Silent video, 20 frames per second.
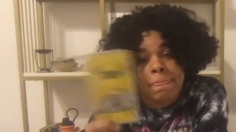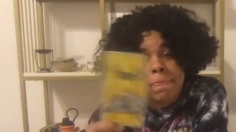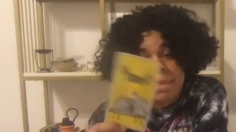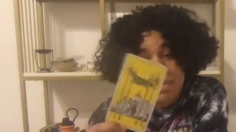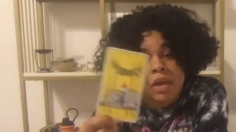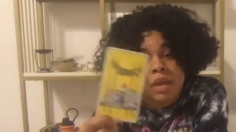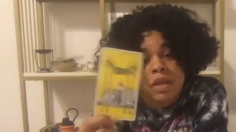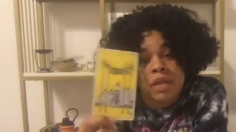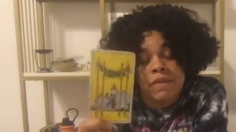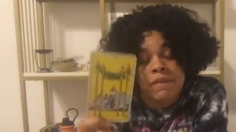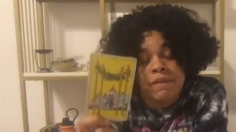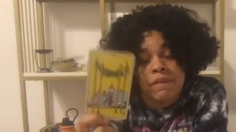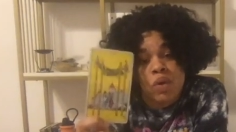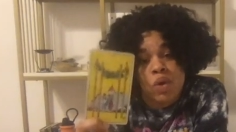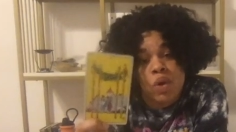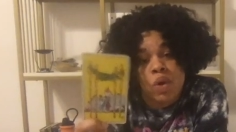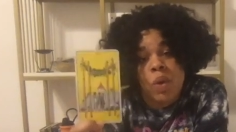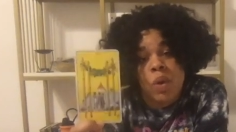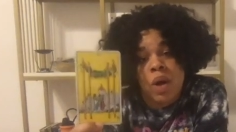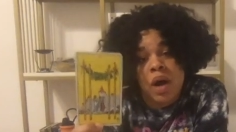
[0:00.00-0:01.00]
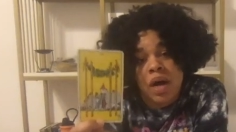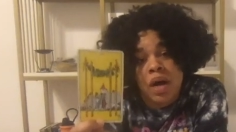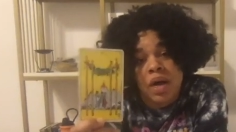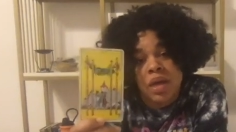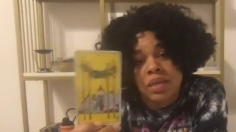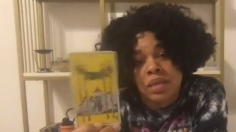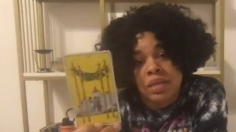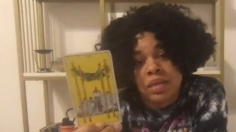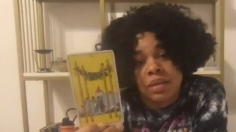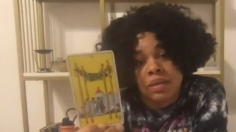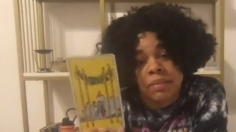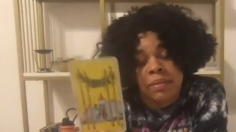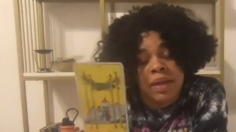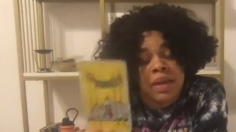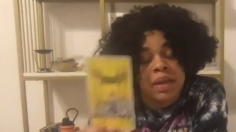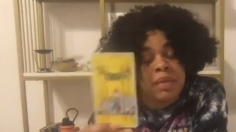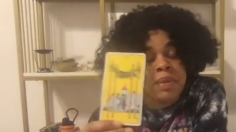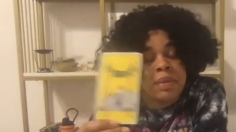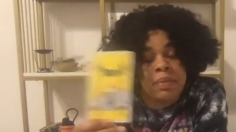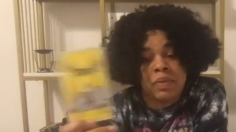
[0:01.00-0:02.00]
The Four Wands, many
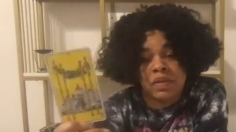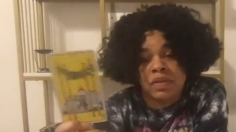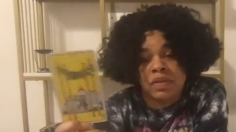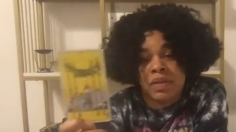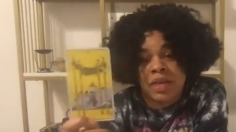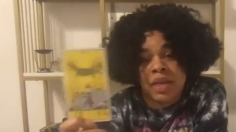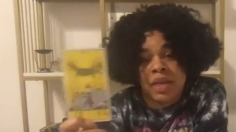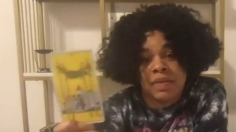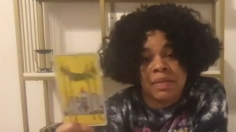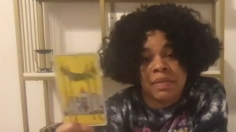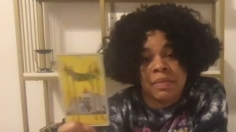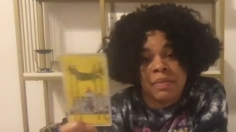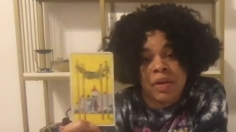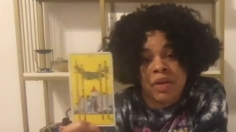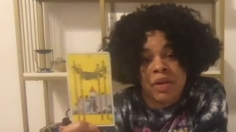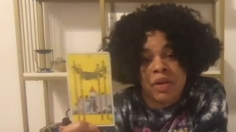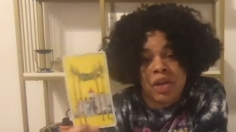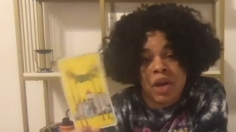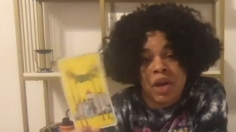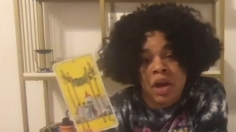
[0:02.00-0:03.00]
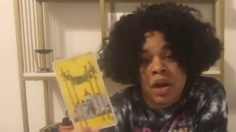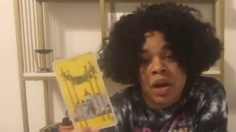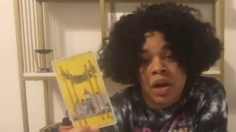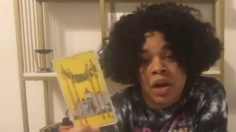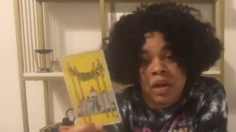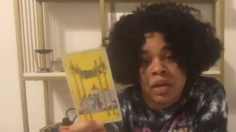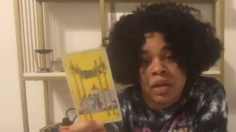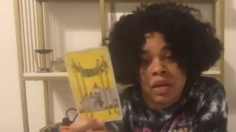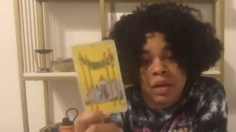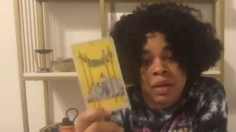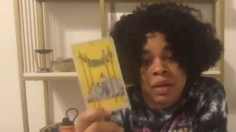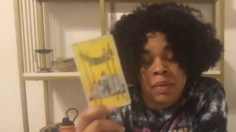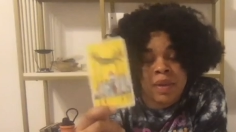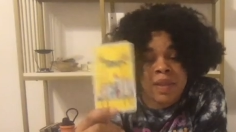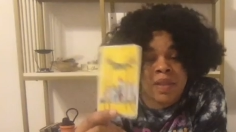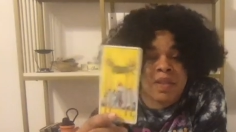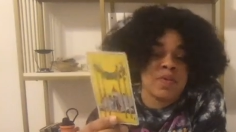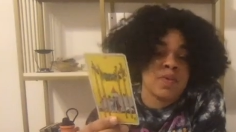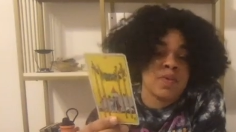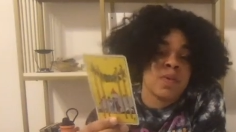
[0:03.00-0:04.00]
people see as a marriage card. It could be the
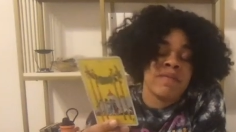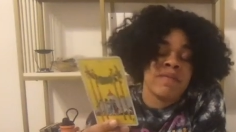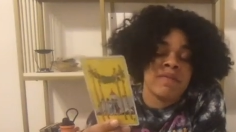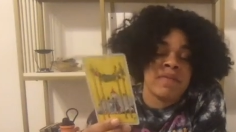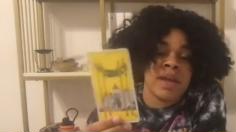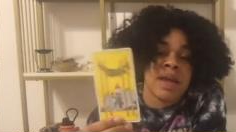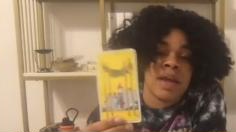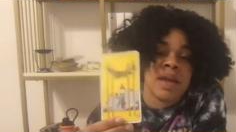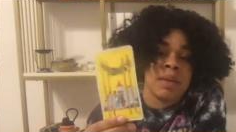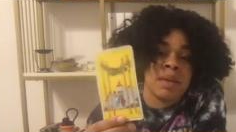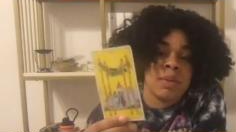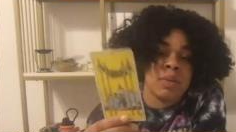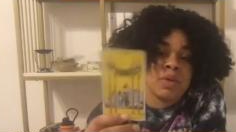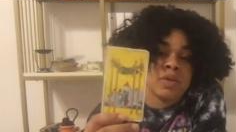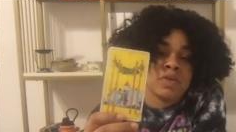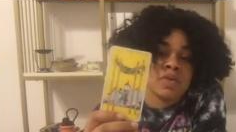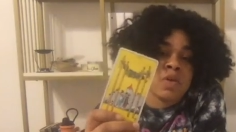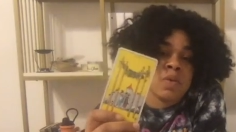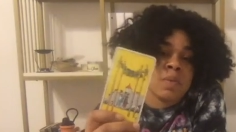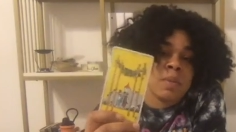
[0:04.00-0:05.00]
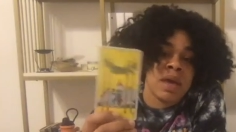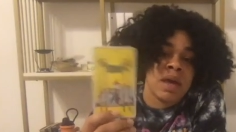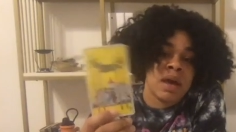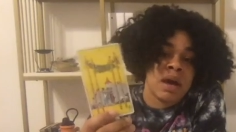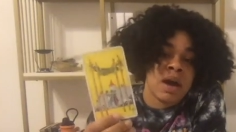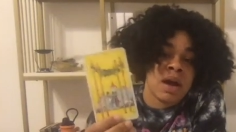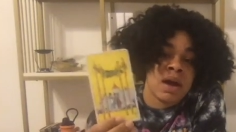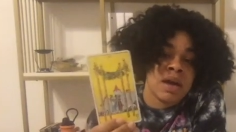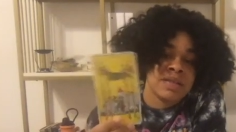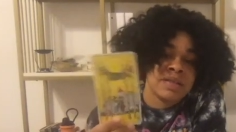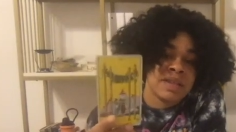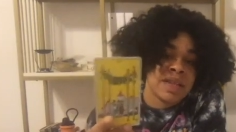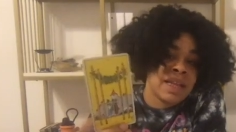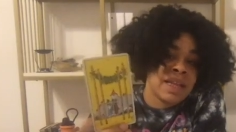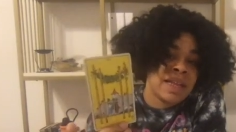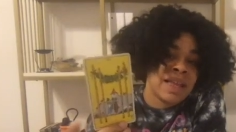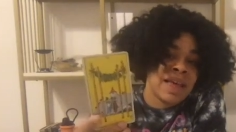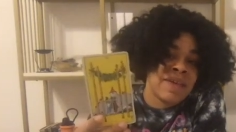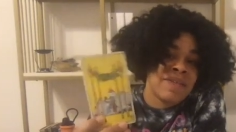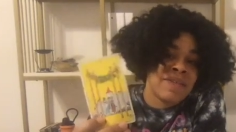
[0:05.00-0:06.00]
Twin Flame or Soulmate card. It's the
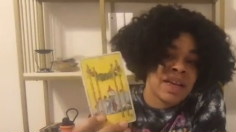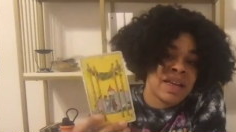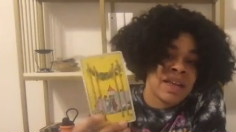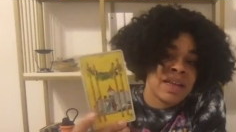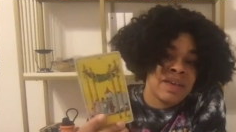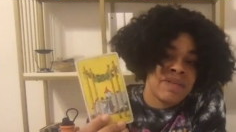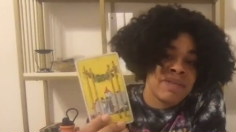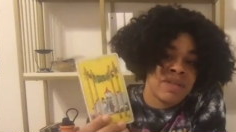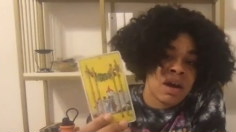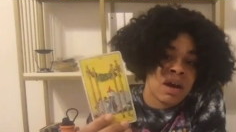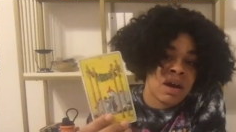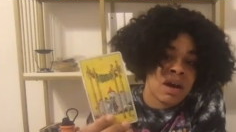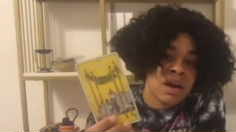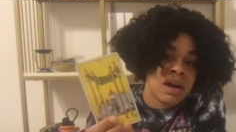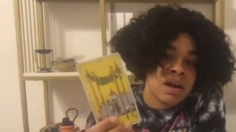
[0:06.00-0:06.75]
1111 card.